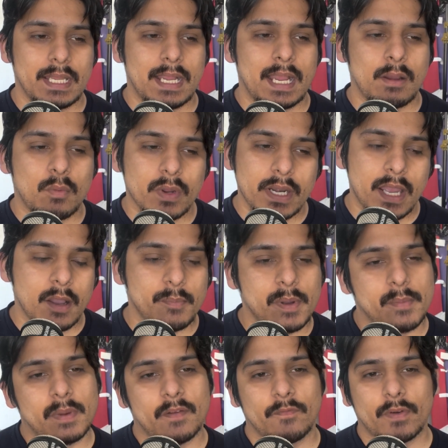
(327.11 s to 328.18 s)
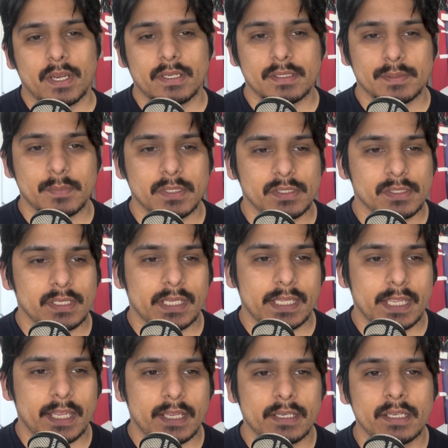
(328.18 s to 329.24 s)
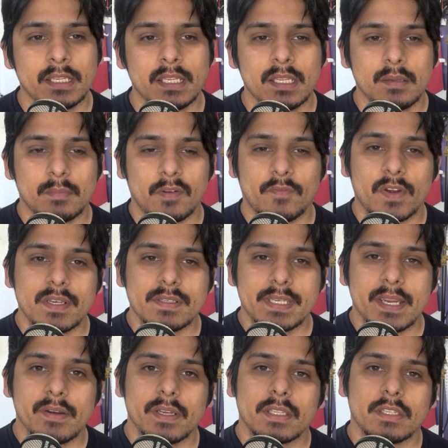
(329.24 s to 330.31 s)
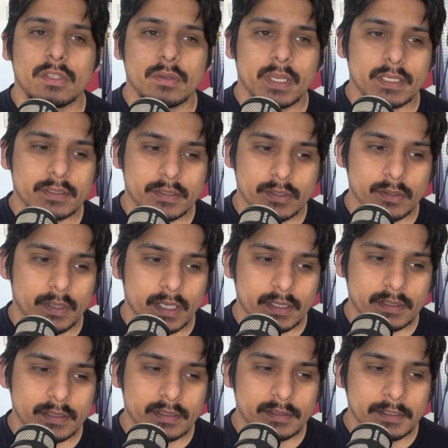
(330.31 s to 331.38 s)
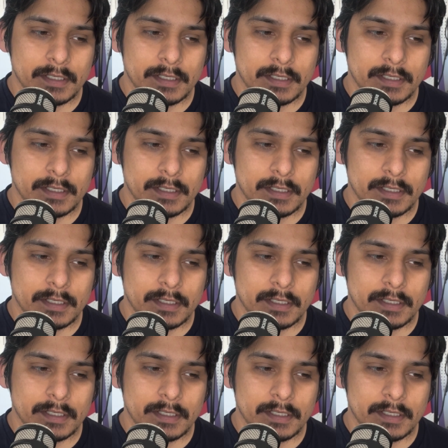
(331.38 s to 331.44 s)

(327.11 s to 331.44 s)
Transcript: I want to help out my friend as much as I can. My friend Derek QXQX,